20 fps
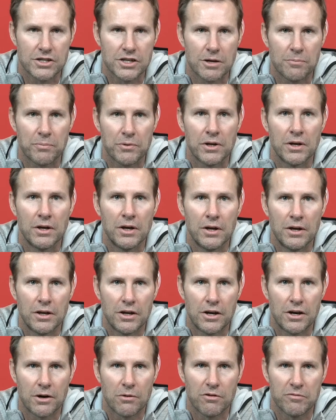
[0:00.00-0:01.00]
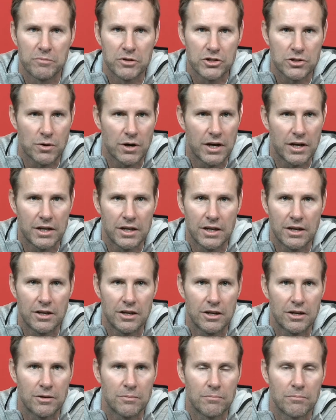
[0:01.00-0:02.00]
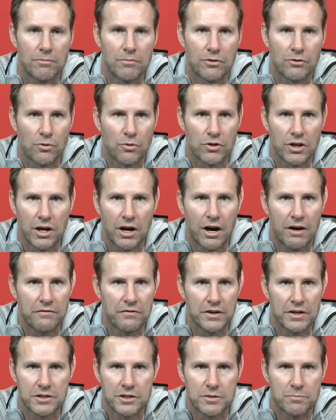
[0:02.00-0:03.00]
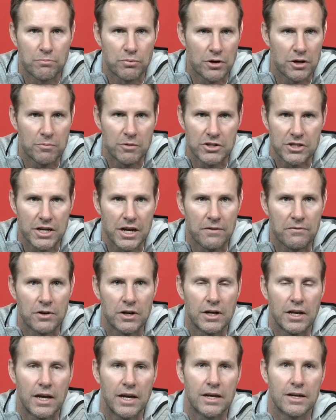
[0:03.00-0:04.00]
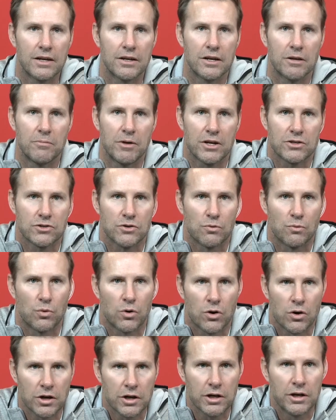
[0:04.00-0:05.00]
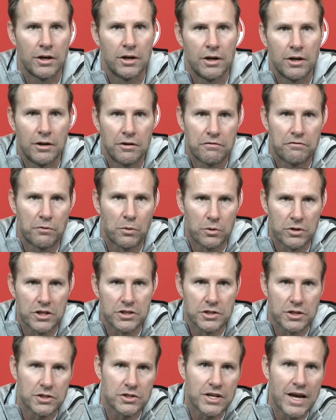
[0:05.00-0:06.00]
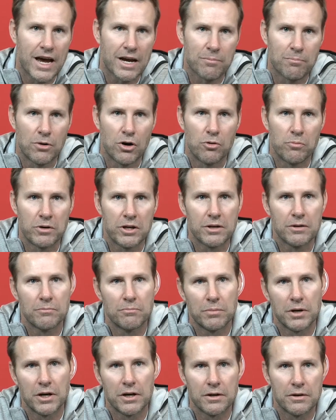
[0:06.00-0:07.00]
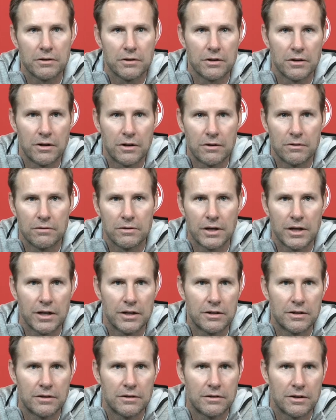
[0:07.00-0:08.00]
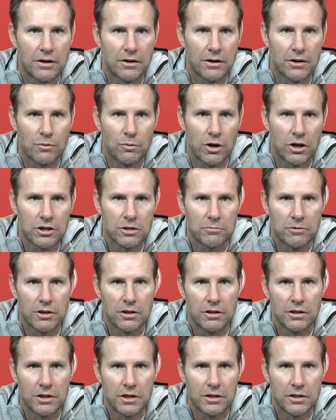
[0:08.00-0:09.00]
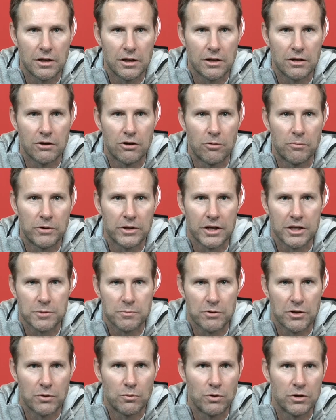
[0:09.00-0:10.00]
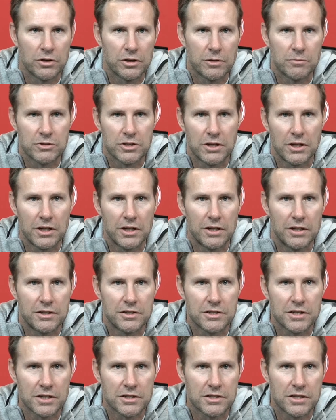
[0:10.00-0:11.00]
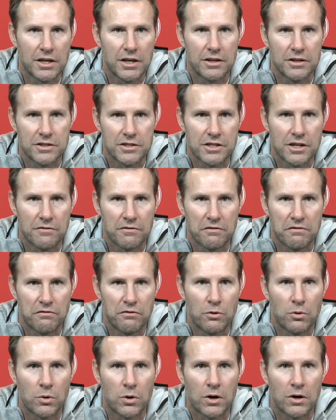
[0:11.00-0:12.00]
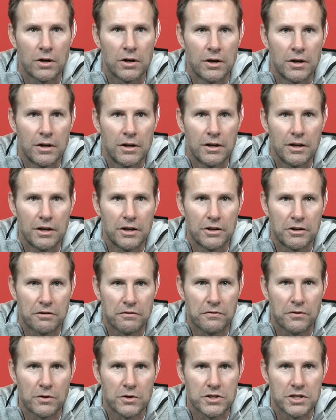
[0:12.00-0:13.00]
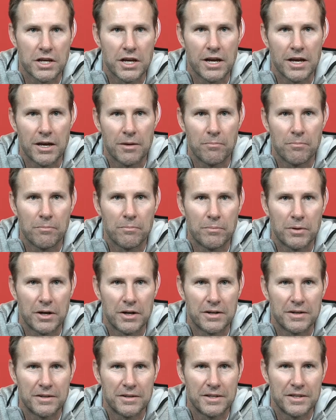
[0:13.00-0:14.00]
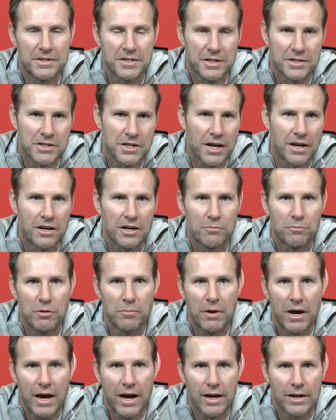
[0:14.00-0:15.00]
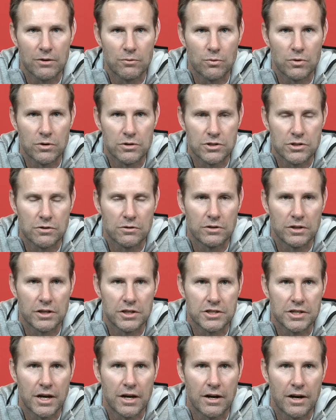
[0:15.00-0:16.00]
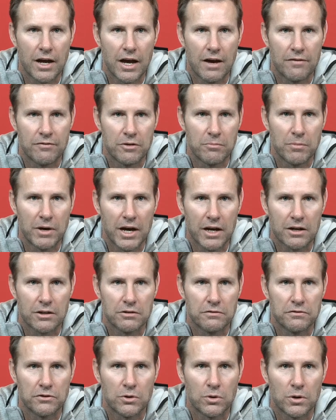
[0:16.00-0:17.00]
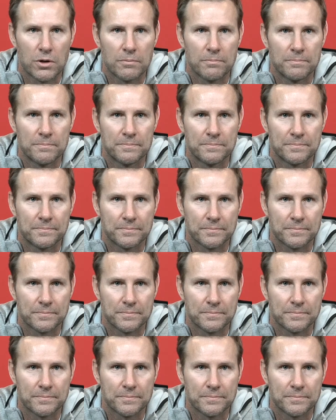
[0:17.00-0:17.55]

catch up here. We've been trying to get him through the offense pretty much every day, getting him extra work for this exact moment. But, you know, hey, Derek, welcome to the league. You get to go up against Big Williams and Edie, 6'10 and 7'4 in your first game. But he's excited to be back, and we're certainly excited to have him back on the floor.